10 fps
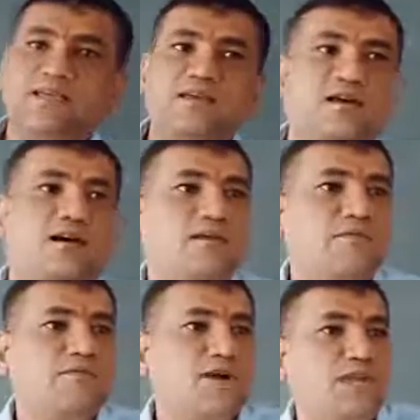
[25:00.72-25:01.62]

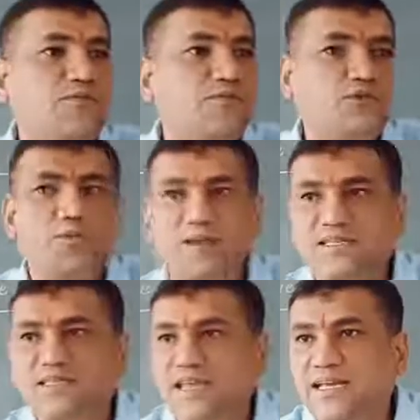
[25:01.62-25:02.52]
or 44
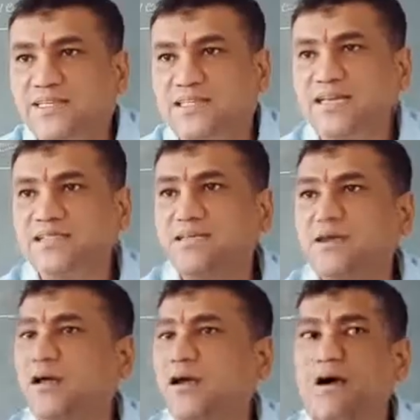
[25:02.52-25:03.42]
plus xx
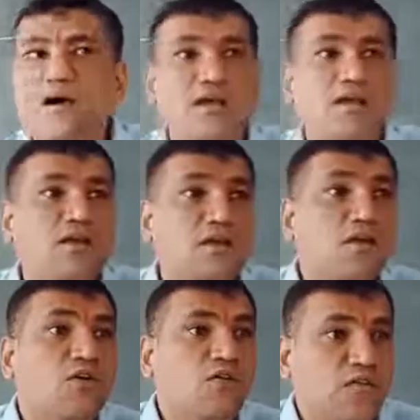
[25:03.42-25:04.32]
or
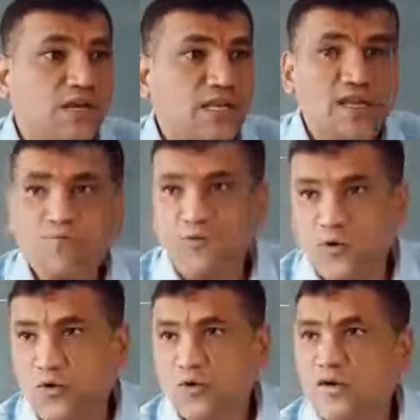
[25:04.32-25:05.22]

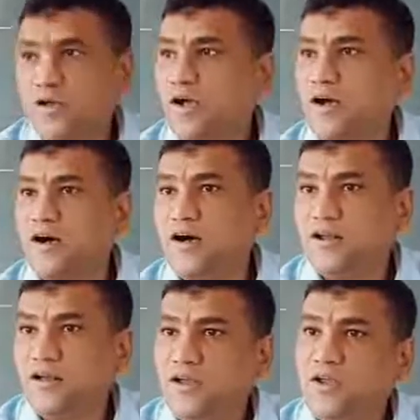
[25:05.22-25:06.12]
44
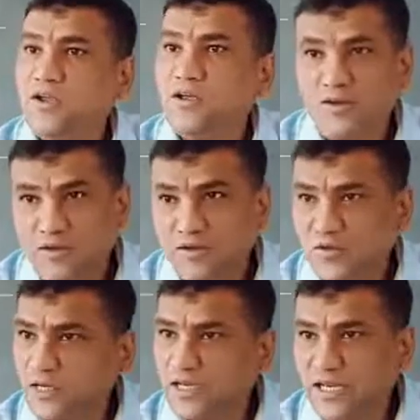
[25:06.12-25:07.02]
or
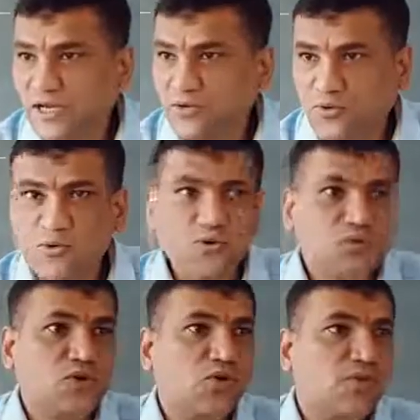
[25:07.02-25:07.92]
22.
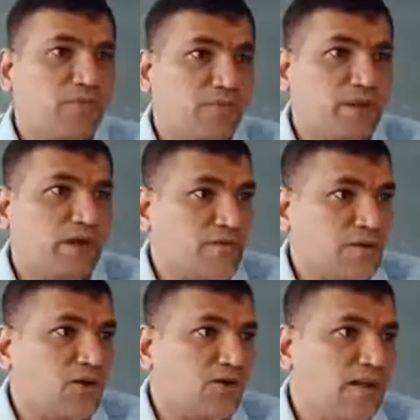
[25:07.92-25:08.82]
So
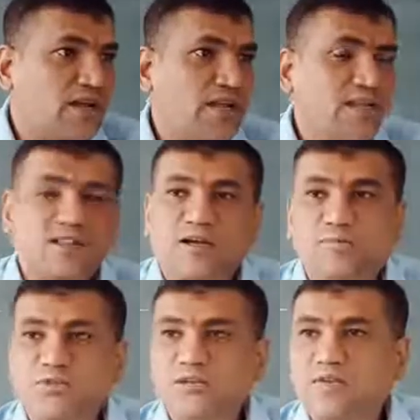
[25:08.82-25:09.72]
without reading the
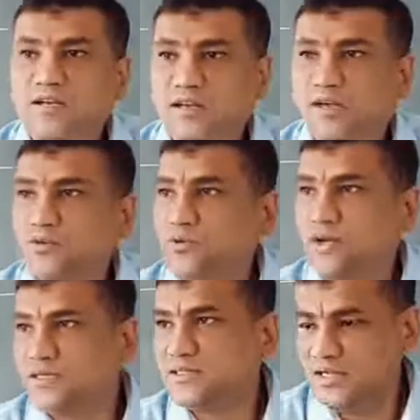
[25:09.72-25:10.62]
option we will try to
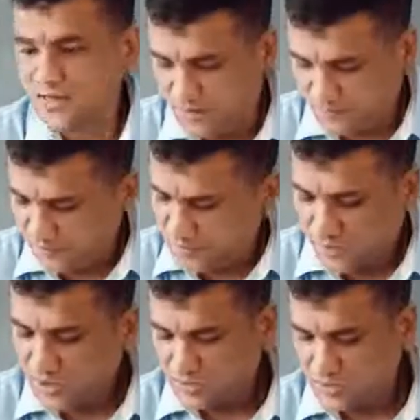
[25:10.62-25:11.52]
answer them.
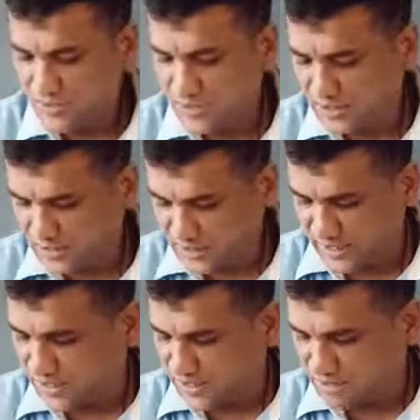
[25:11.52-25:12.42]
So in this
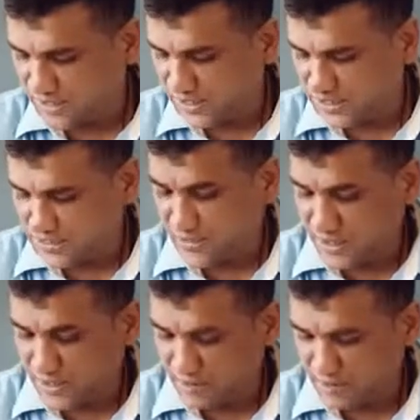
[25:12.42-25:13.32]
case please
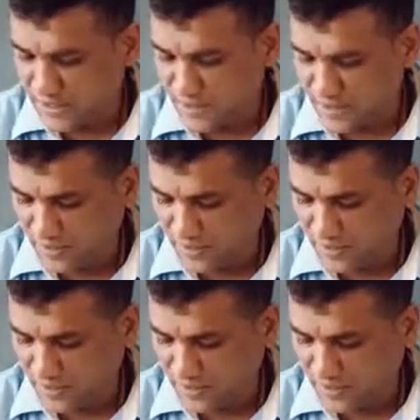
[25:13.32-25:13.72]
be